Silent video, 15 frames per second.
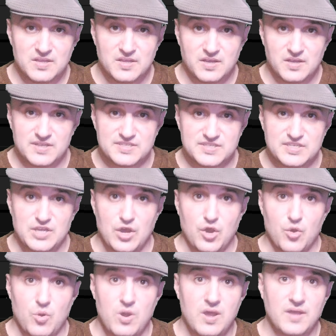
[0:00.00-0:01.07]
Let's
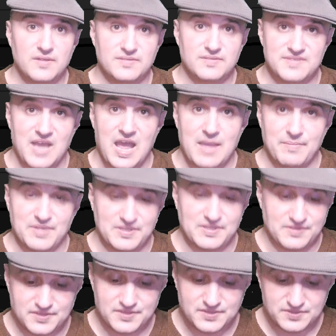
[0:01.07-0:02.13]
go
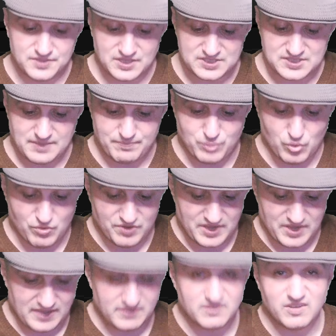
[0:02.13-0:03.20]
Diamond, Dustin
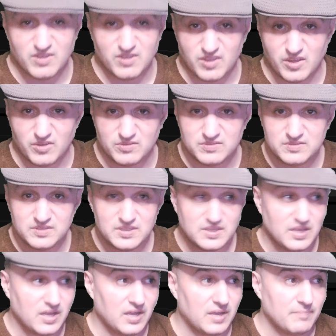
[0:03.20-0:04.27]
Poirier. Although
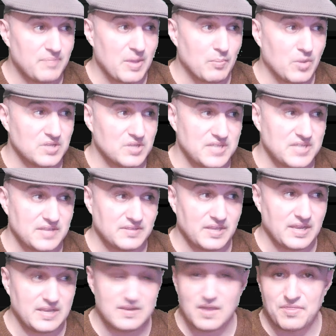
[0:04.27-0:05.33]
uh, Benoit
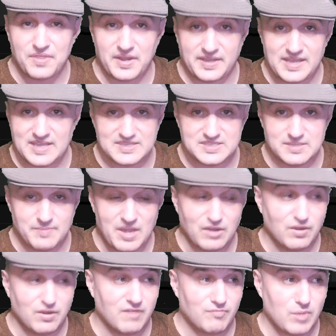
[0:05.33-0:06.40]
ain't nothing against him. I
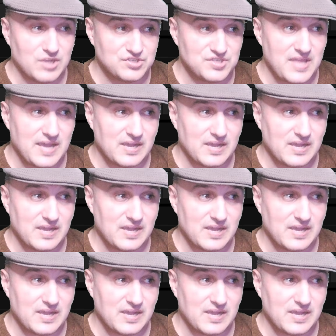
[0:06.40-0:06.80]
love watching that